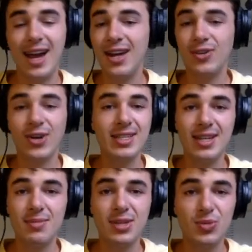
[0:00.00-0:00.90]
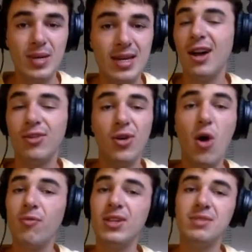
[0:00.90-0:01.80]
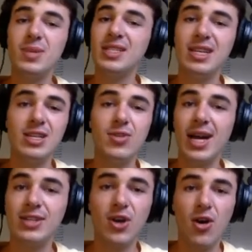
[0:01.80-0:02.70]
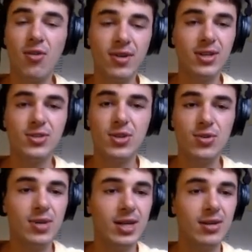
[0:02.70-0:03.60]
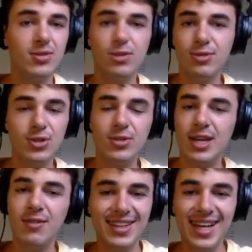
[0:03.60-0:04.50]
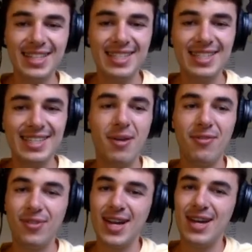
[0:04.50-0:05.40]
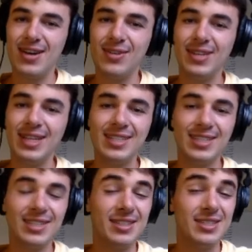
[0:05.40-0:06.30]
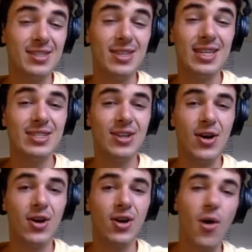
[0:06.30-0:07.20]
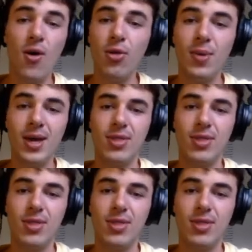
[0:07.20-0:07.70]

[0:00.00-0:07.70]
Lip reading: I had a great time this week. I'll hopefully be seeing you guys all very soon in our Tunes Tuesday classes, but for now, let's just listen to this song all the way